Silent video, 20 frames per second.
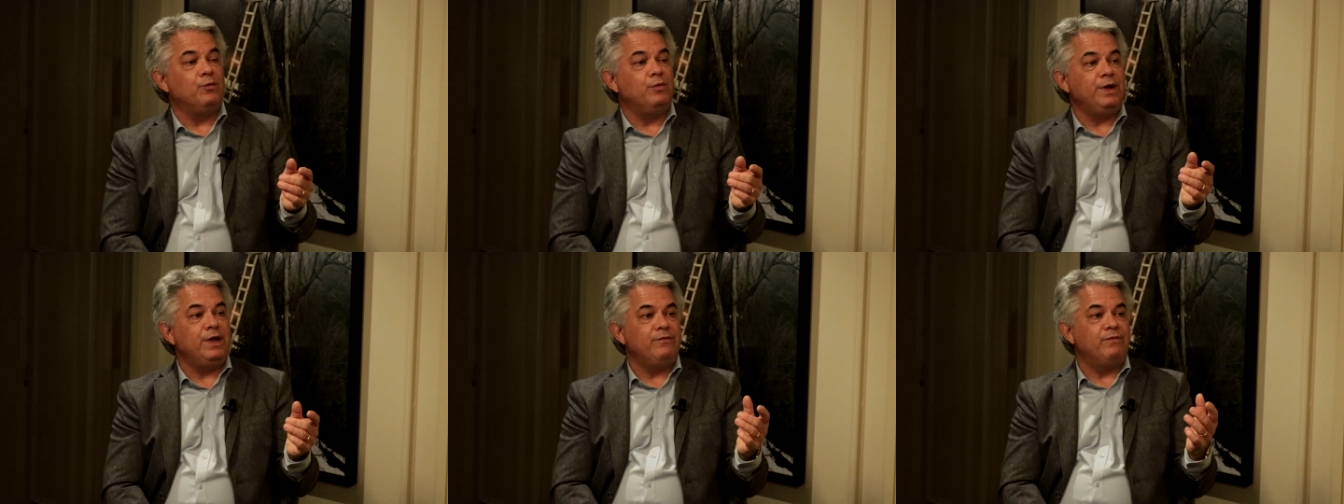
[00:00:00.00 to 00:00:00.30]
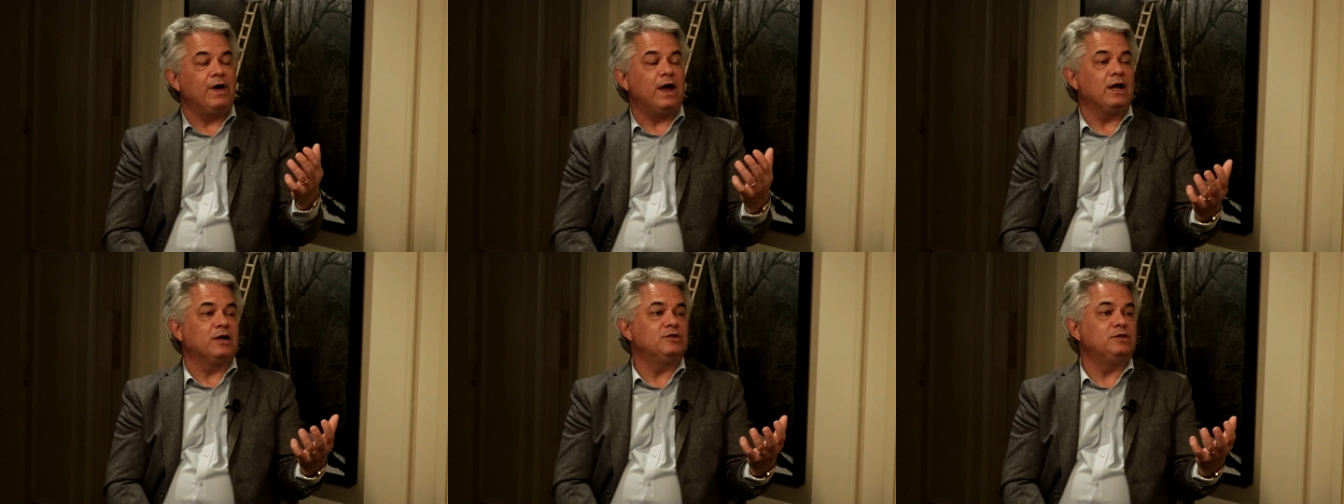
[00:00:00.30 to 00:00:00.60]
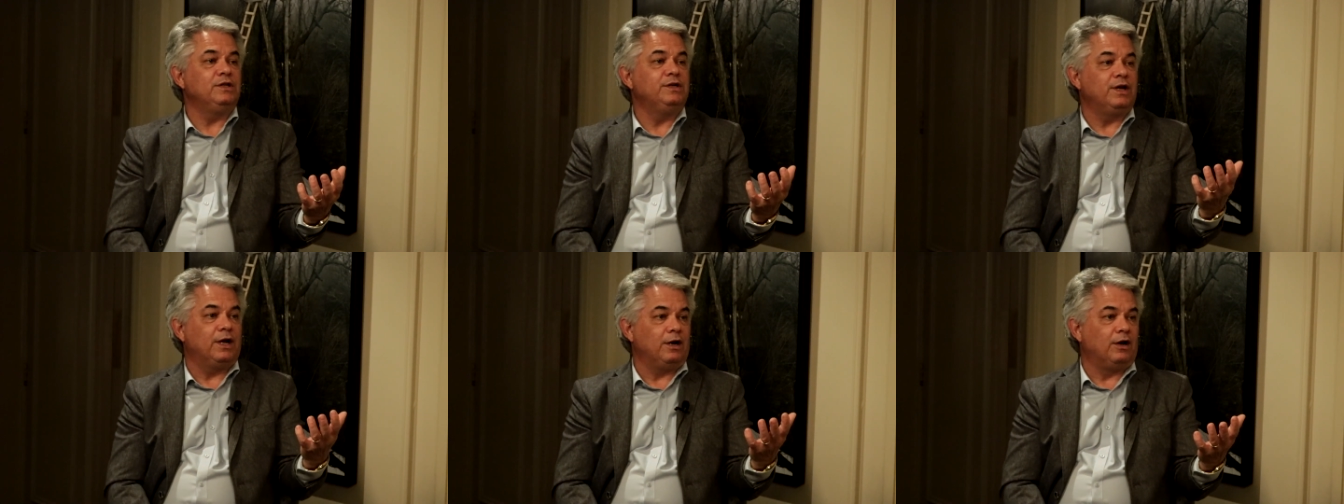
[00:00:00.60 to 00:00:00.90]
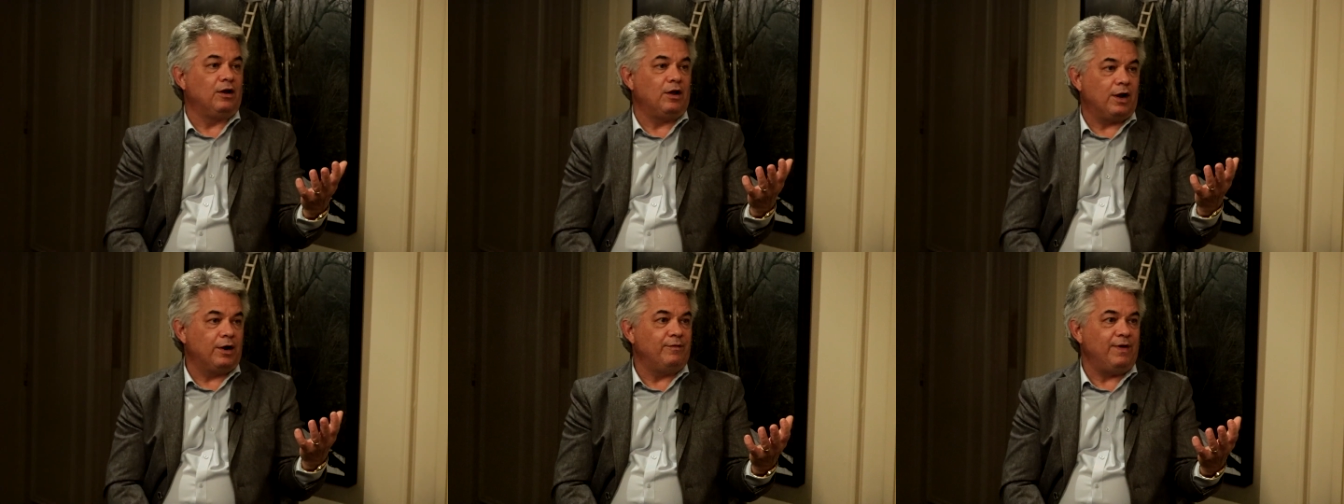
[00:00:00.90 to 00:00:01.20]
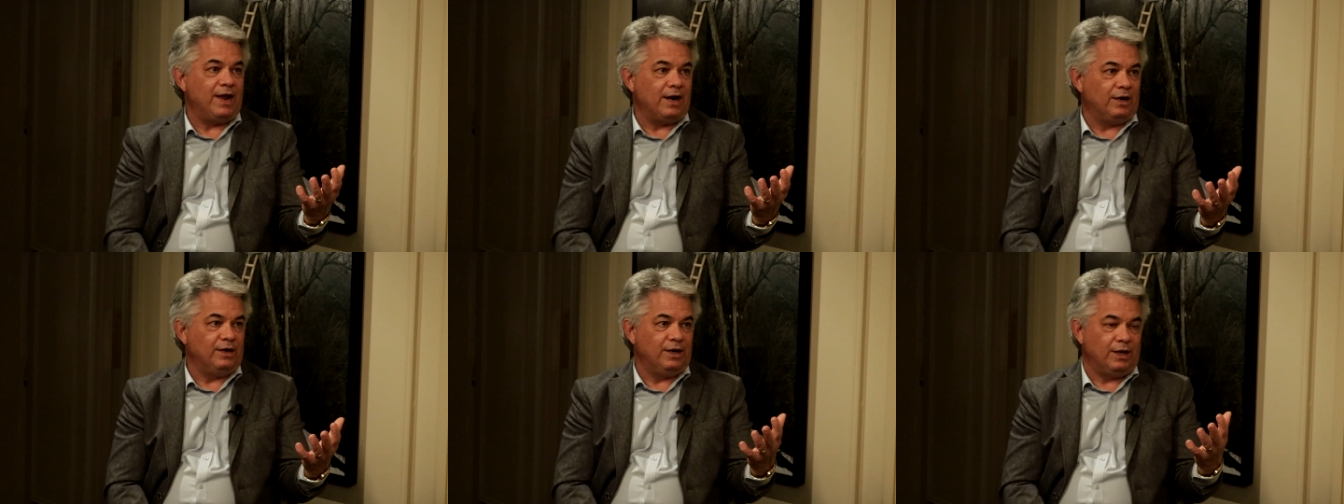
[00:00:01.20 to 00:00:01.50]
we've actually done a lot of
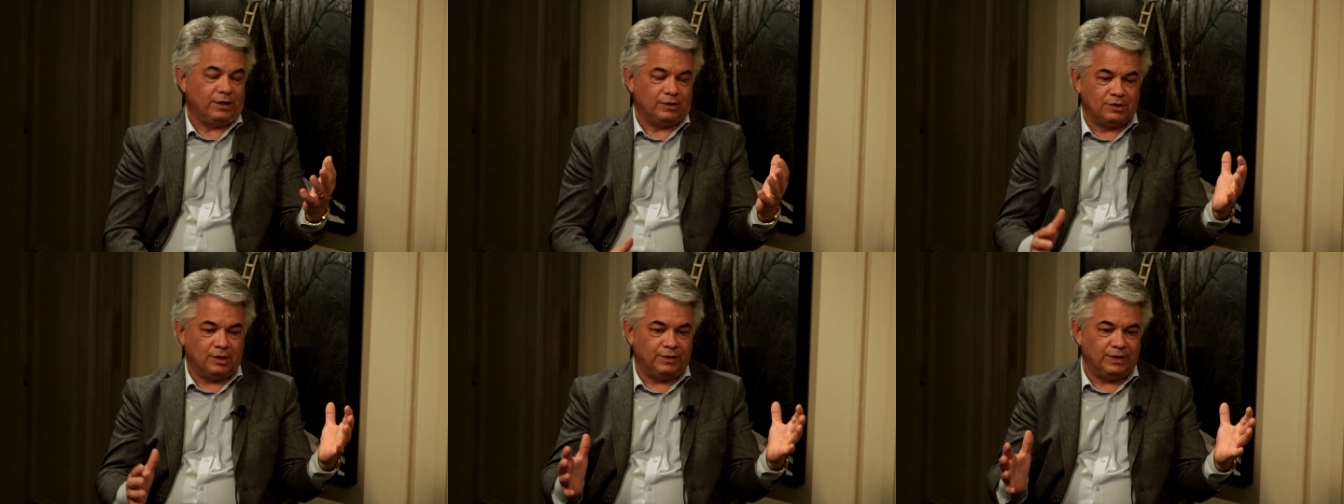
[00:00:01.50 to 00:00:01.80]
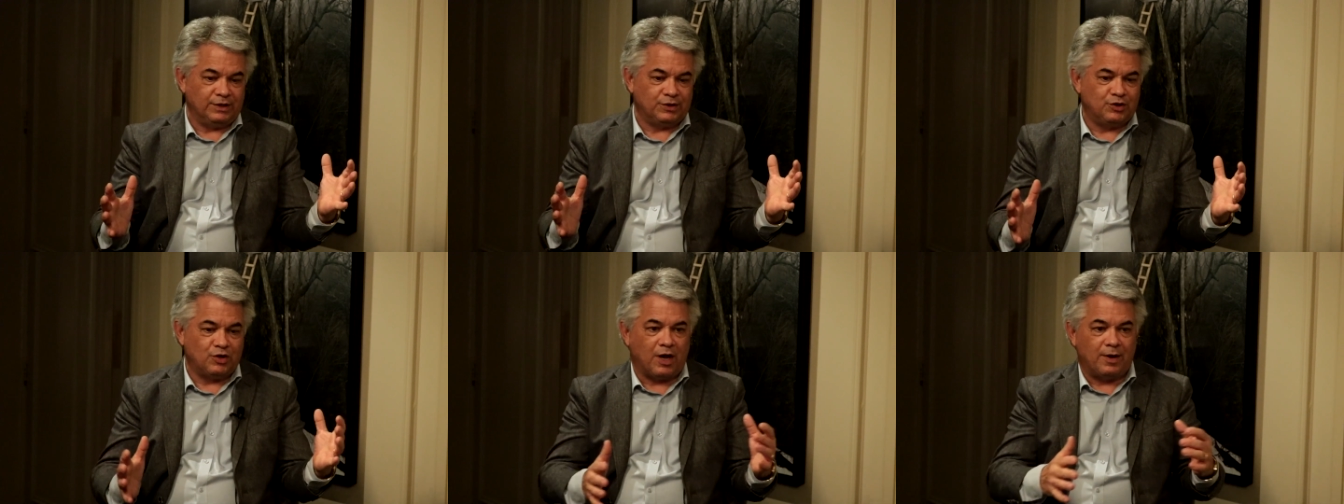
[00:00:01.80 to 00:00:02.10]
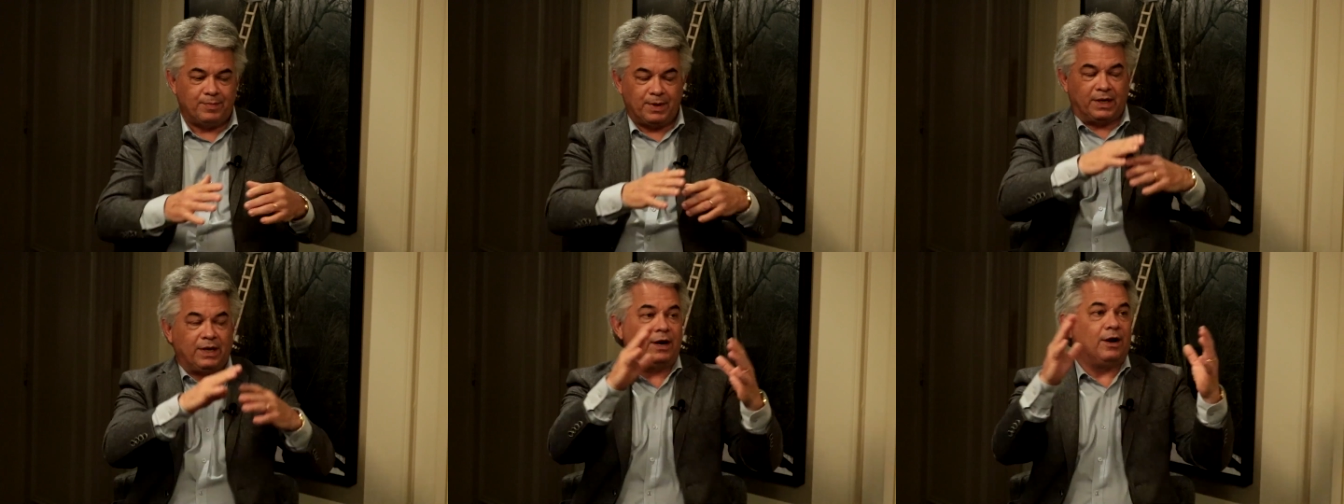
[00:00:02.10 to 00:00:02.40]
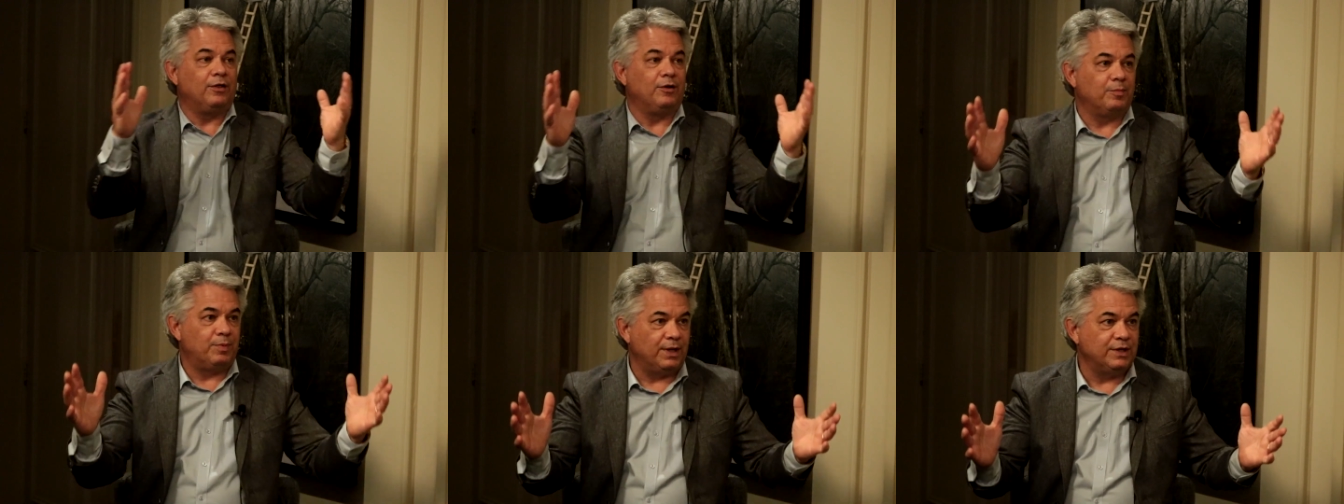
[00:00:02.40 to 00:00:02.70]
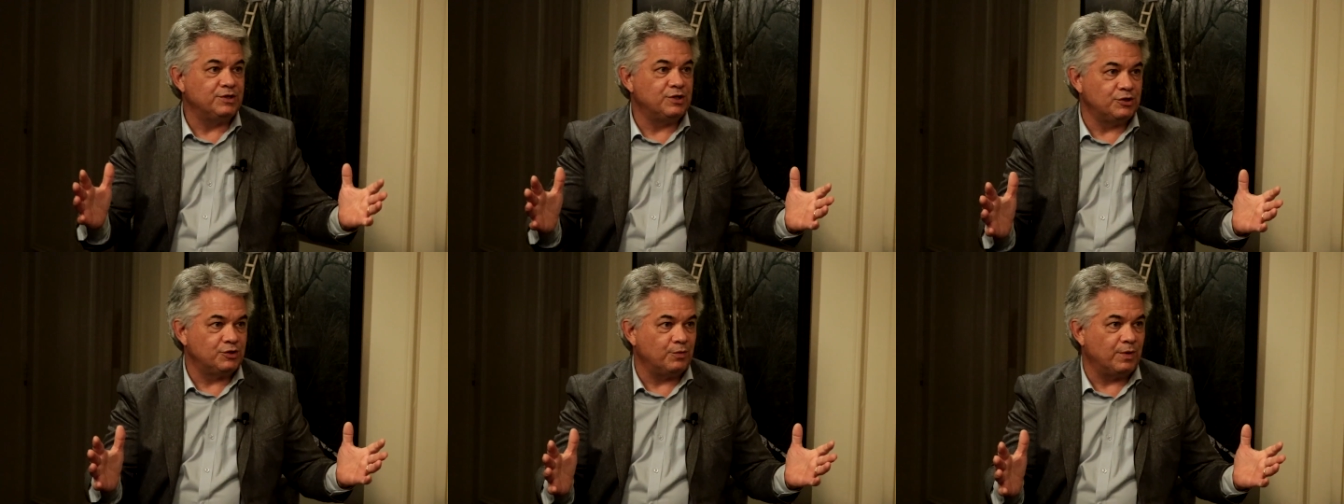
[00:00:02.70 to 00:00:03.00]
analytics on this topic and other
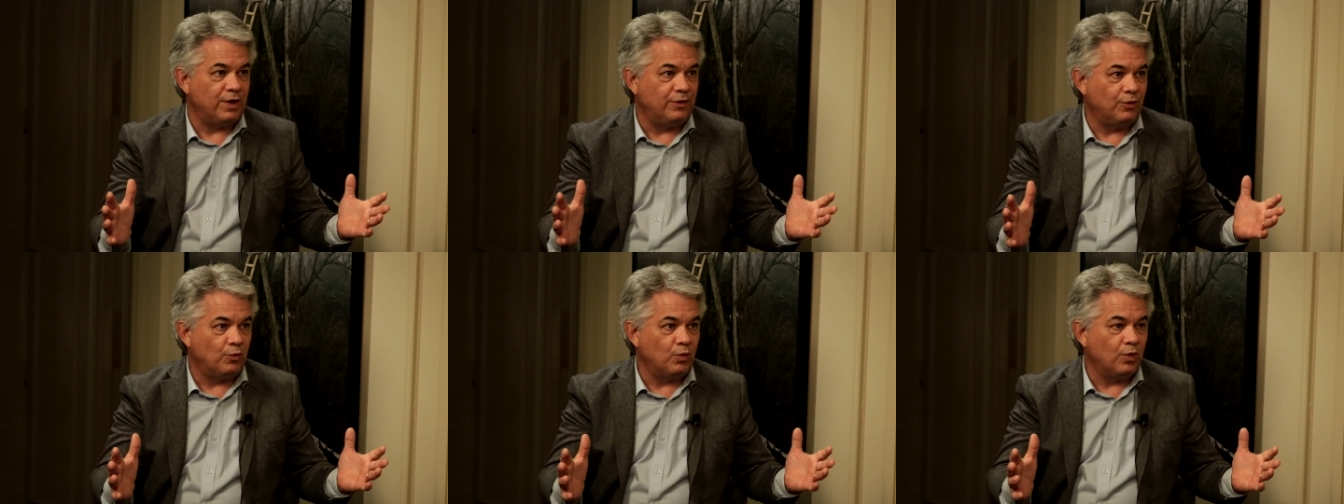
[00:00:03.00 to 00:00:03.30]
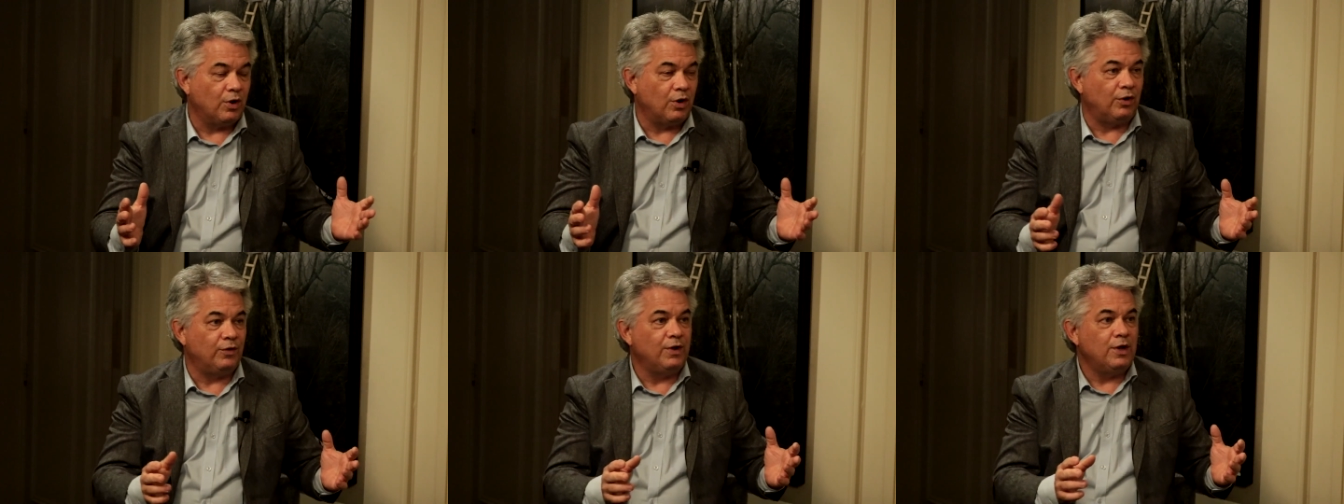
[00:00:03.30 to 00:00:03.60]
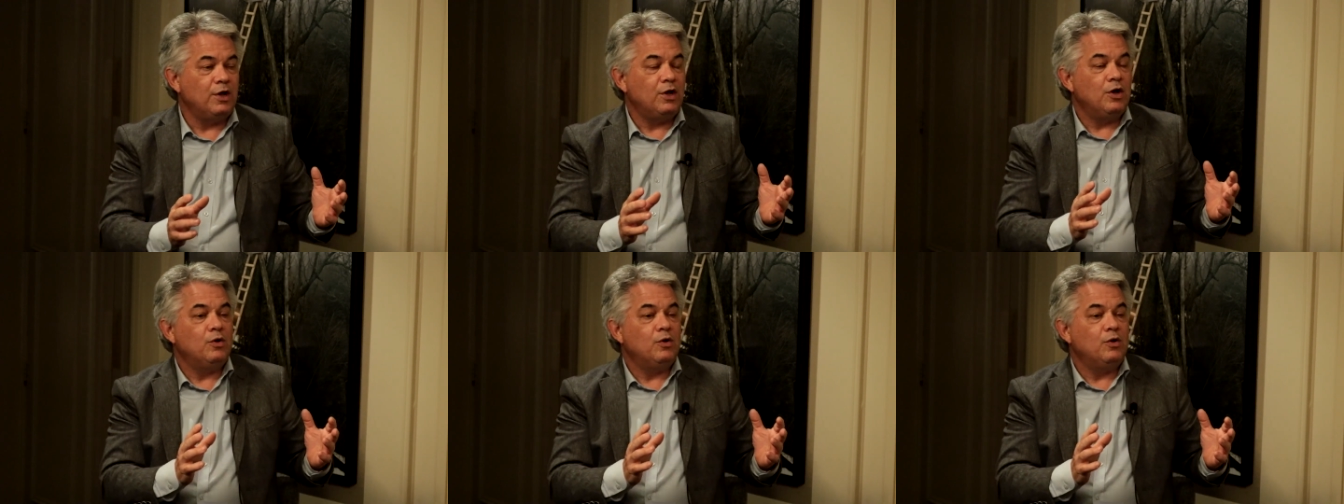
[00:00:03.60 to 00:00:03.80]
places around the world.